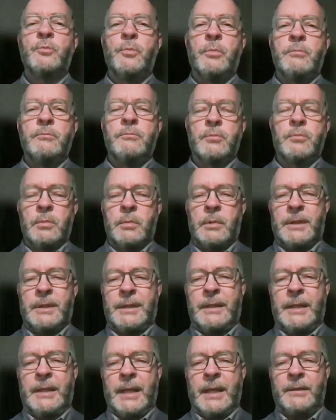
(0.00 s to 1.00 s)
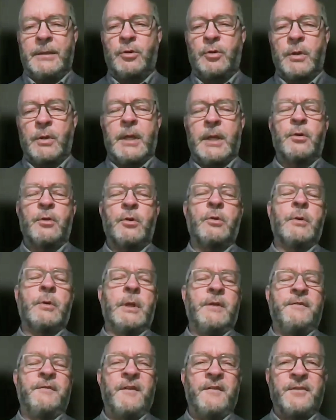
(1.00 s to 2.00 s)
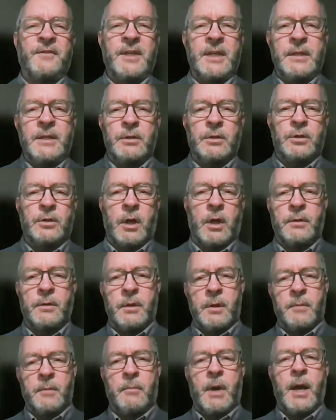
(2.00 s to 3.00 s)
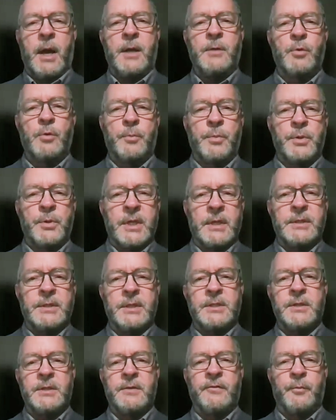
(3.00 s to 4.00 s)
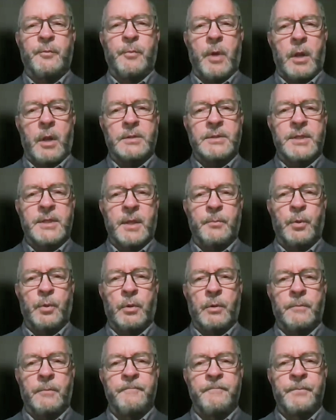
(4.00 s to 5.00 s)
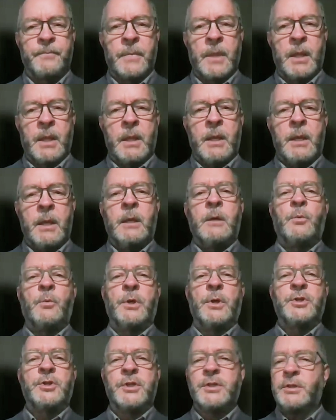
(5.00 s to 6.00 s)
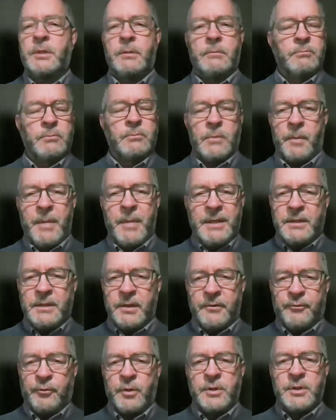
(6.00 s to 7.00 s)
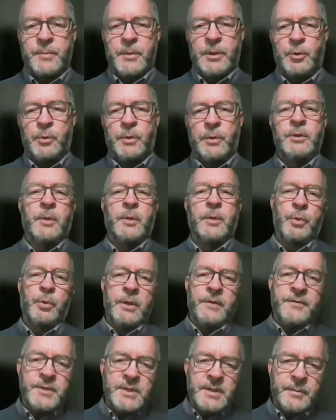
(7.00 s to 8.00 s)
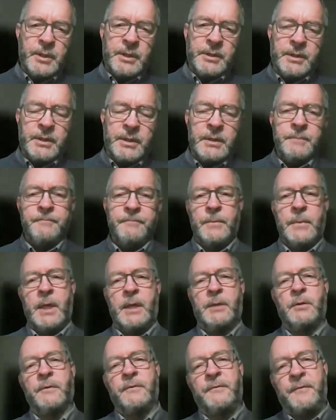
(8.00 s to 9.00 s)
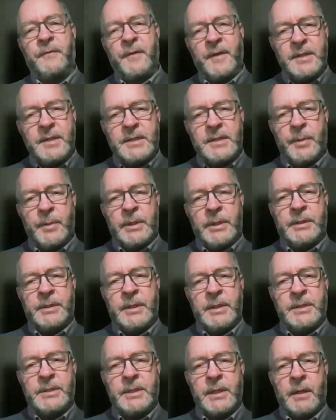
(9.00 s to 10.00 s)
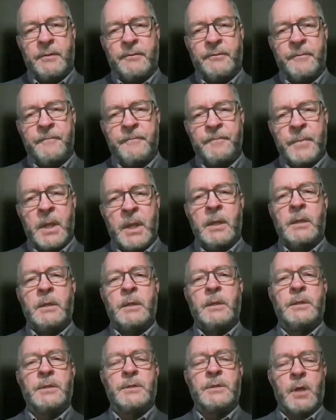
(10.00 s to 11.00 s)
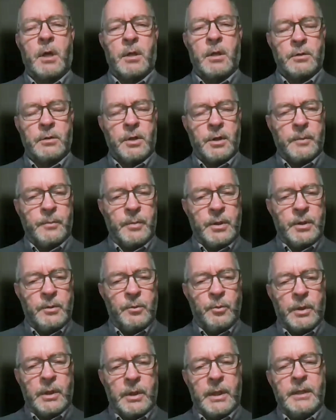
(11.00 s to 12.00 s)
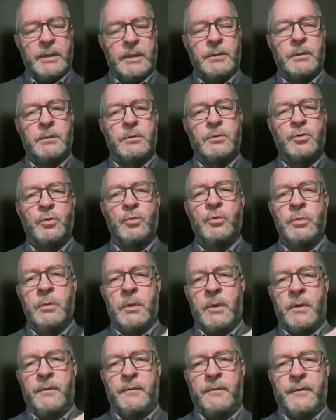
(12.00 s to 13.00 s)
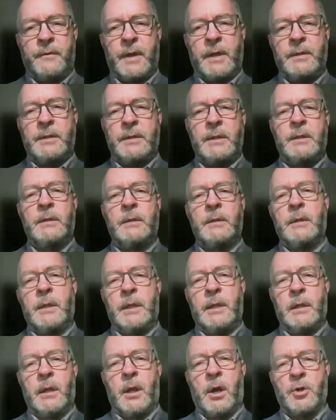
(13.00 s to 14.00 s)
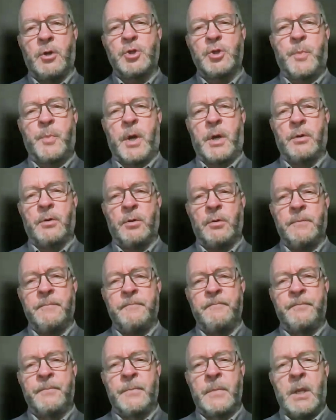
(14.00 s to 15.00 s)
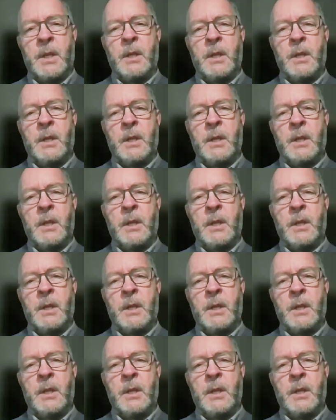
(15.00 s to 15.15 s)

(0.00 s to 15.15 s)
to get together a fifteen ton mine representative bulk sample, which is the main difference between the pre-feasibility and the feasibility itself. It's all going to be related to finding a large partner